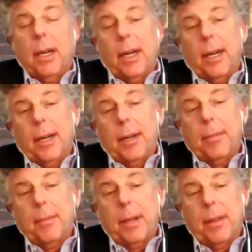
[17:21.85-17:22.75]

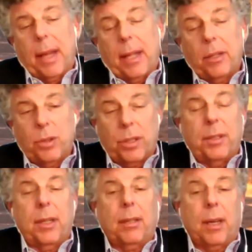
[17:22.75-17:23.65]
and that usually
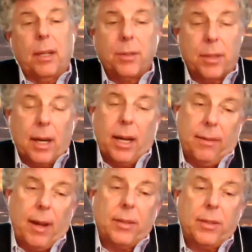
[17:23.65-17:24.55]
dictates the kind
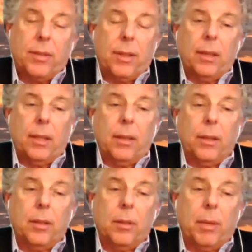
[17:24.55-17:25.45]
of assets that they
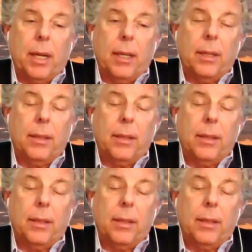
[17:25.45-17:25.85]
look to buy.